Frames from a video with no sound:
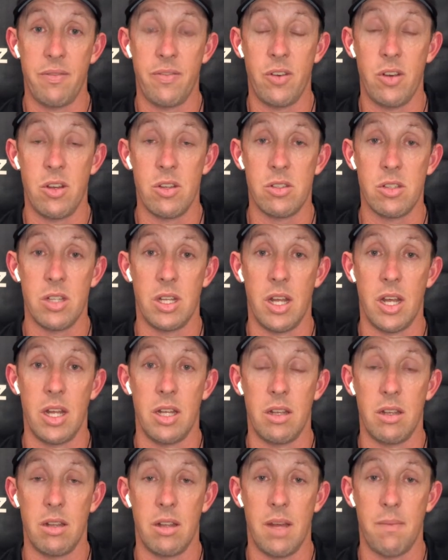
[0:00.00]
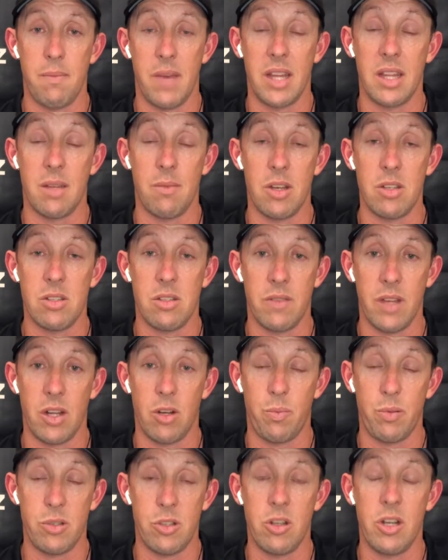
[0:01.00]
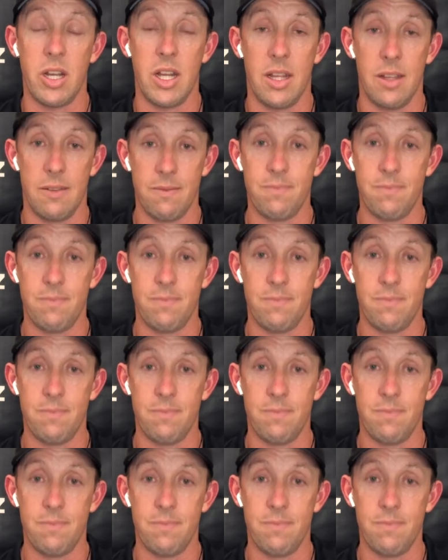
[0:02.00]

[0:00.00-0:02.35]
first and make the most of that opportunity.